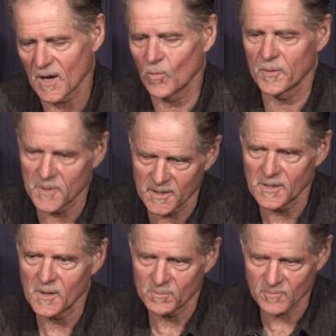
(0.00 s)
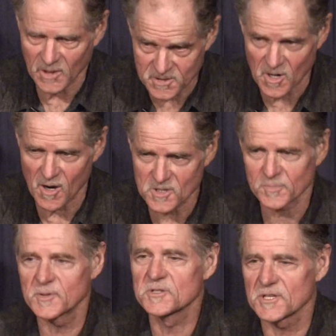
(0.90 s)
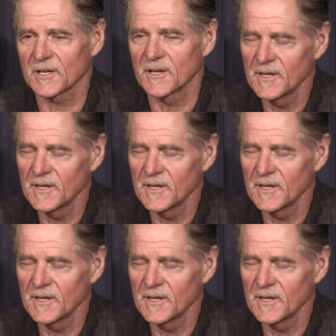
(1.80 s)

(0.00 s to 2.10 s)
women, guitars, music.